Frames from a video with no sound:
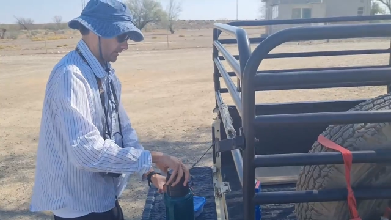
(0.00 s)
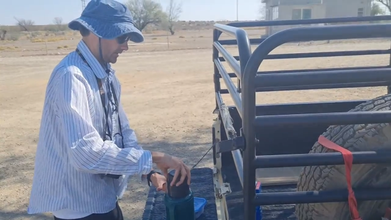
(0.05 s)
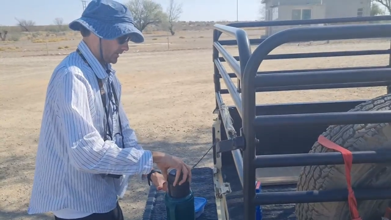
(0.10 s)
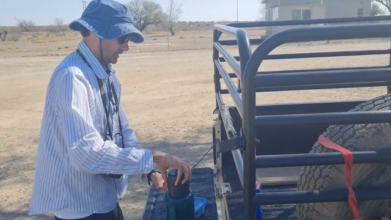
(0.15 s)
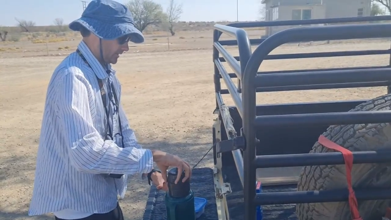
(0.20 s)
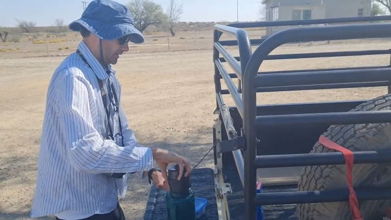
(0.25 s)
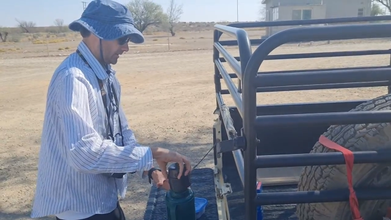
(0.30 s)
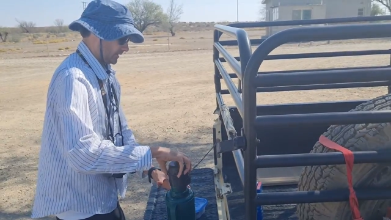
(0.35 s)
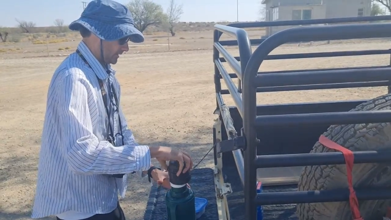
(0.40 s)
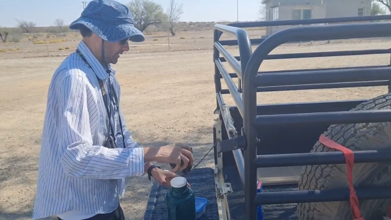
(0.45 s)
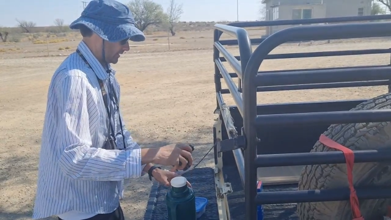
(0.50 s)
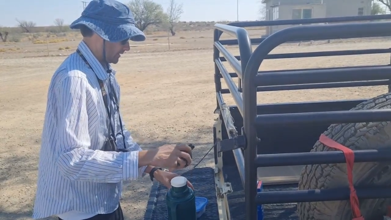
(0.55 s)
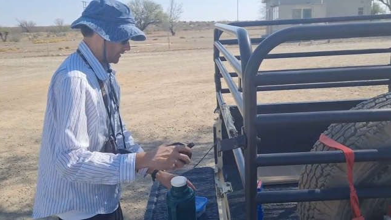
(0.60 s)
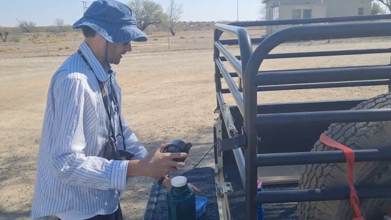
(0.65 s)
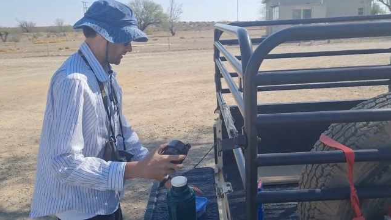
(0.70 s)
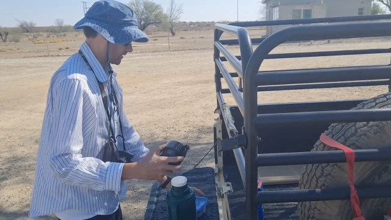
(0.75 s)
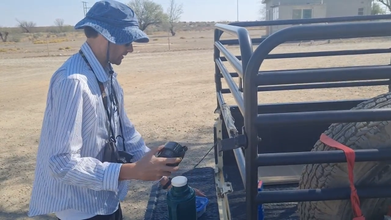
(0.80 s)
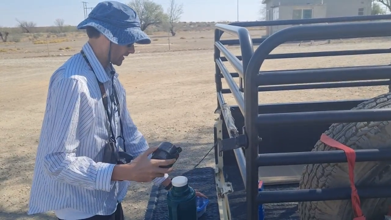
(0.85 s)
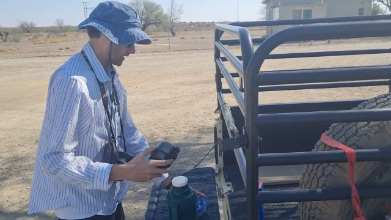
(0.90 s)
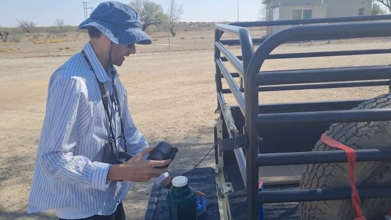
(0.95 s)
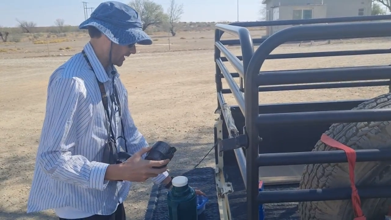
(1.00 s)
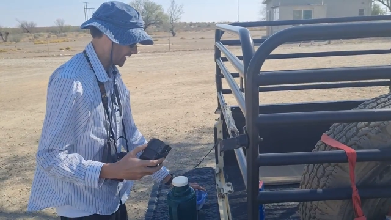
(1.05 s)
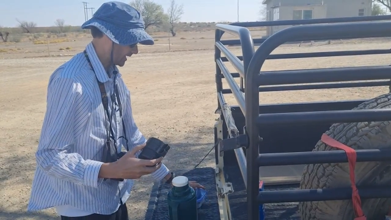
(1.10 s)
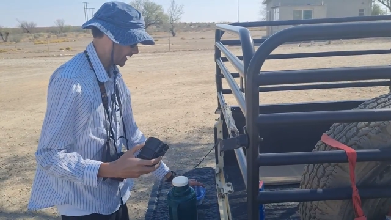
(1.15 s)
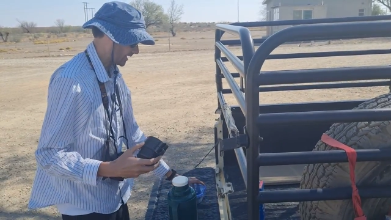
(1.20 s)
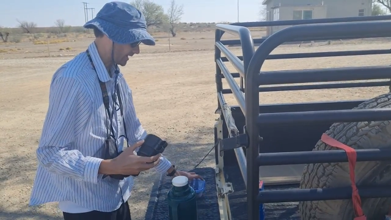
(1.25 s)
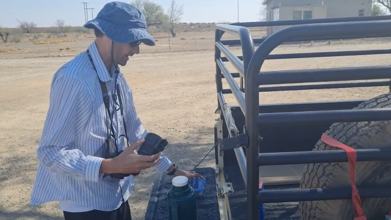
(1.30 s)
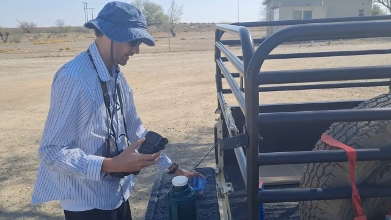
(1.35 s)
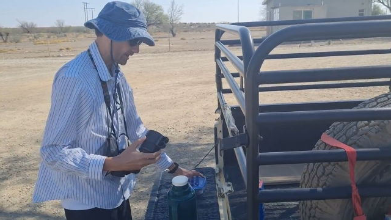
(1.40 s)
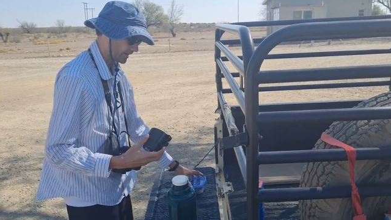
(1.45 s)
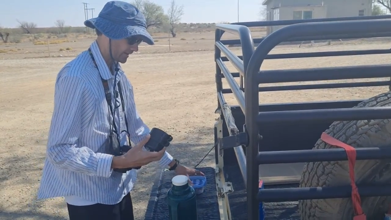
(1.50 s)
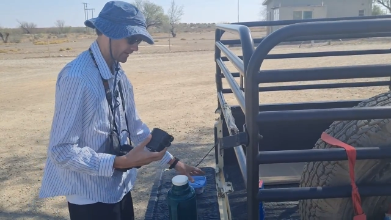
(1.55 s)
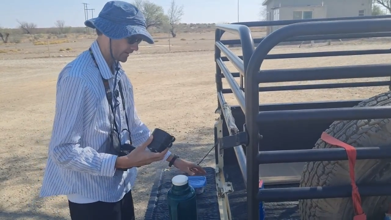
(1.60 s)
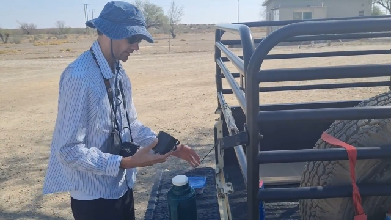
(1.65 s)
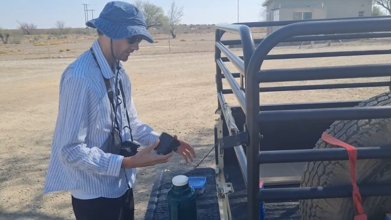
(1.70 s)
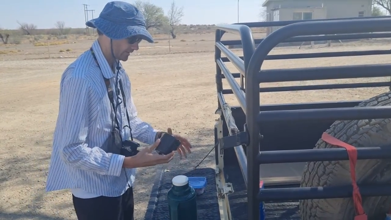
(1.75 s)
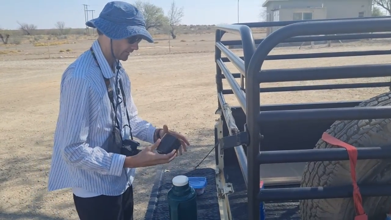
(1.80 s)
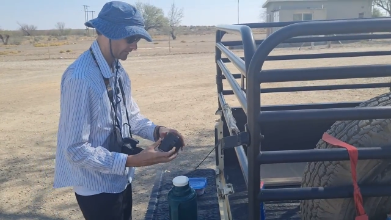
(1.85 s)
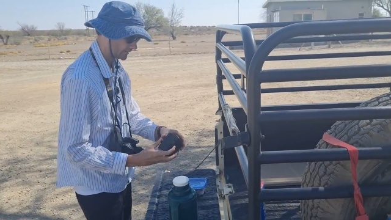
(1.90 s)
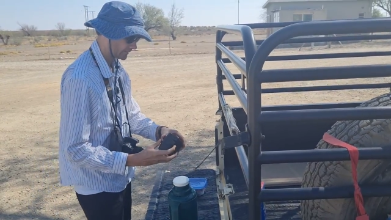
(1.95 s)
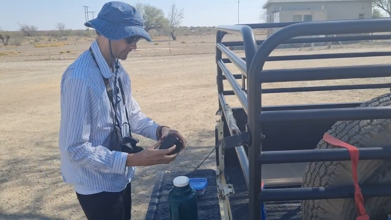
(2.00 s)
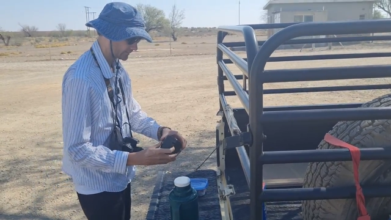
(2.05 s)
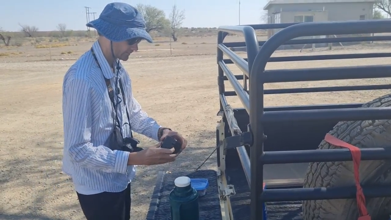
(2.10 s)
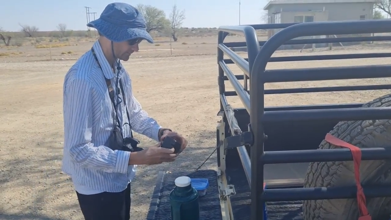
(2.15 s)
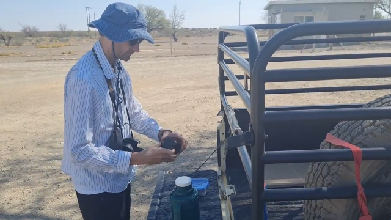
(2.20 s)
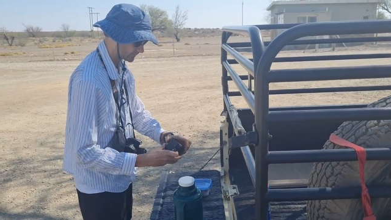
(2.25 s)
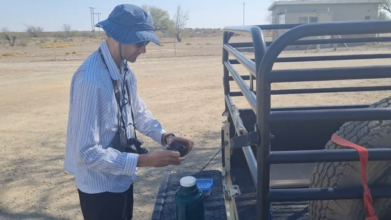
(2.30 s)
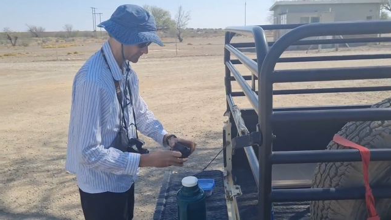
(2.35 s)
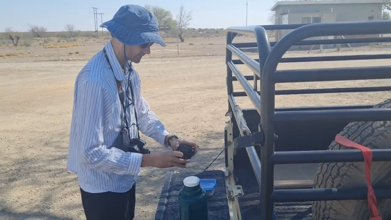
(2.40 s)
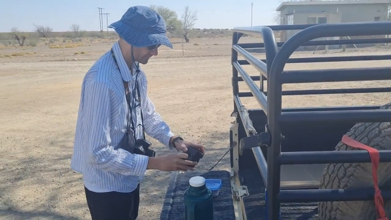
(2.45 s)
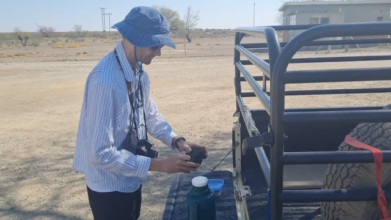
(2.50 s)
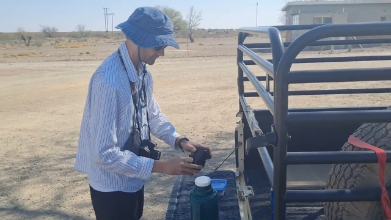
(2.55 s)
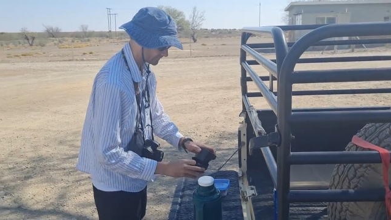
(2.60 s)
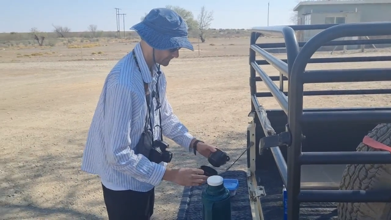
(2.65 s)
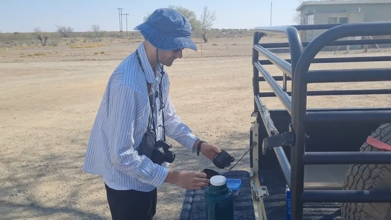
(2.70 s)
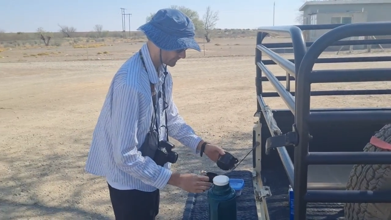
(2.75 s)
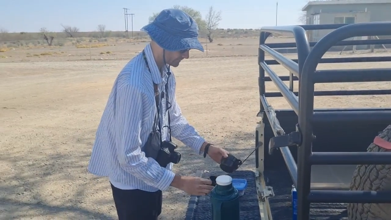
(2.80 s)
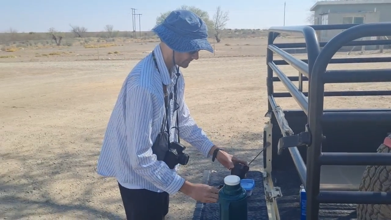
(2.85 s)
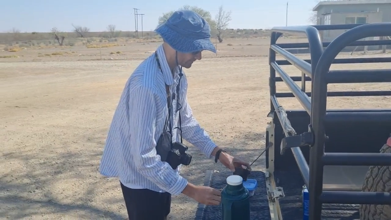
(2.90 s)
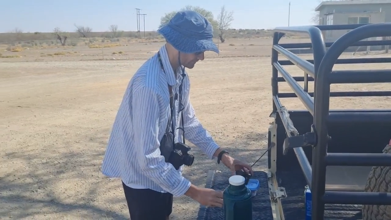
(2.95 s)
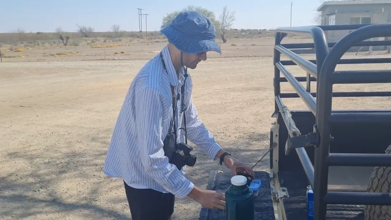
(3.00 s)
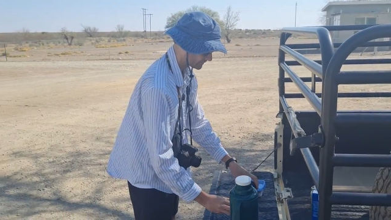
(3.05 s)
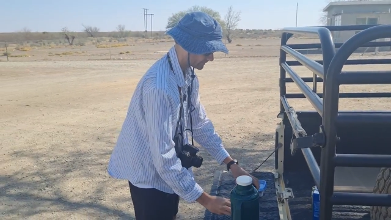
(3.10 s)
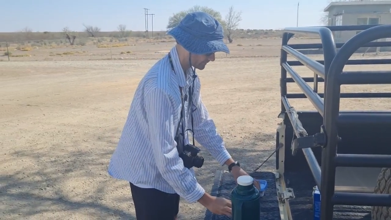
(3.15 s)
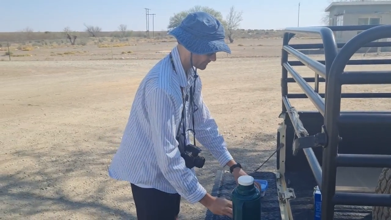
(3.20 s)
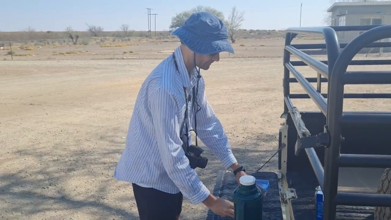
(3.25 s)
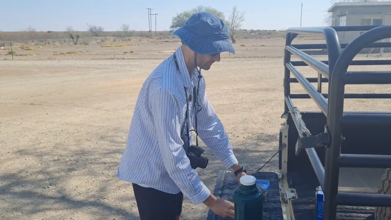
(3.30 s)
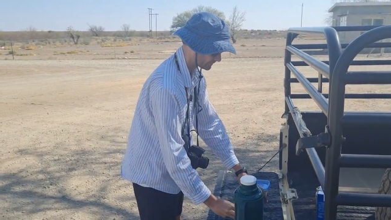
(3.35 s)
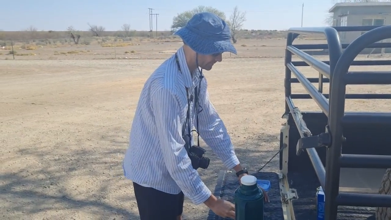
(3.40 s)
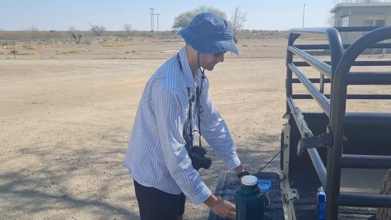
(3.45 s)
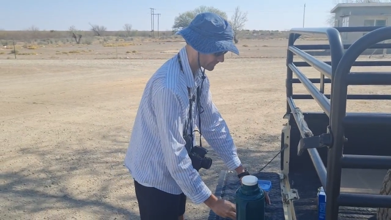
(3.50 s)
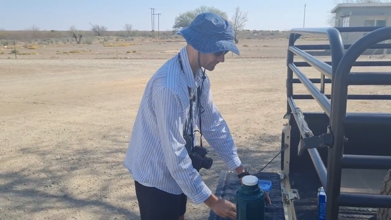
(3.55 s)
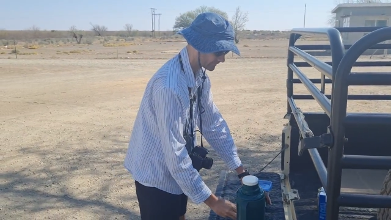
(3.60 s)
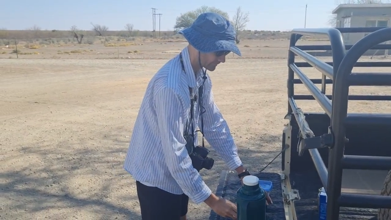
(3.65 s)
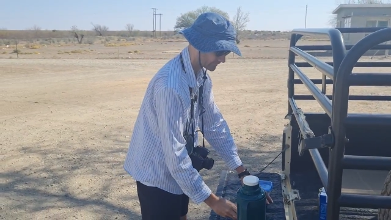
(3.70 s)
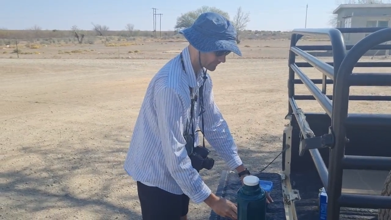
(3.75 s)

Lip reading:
Nobody's mouth can be seen.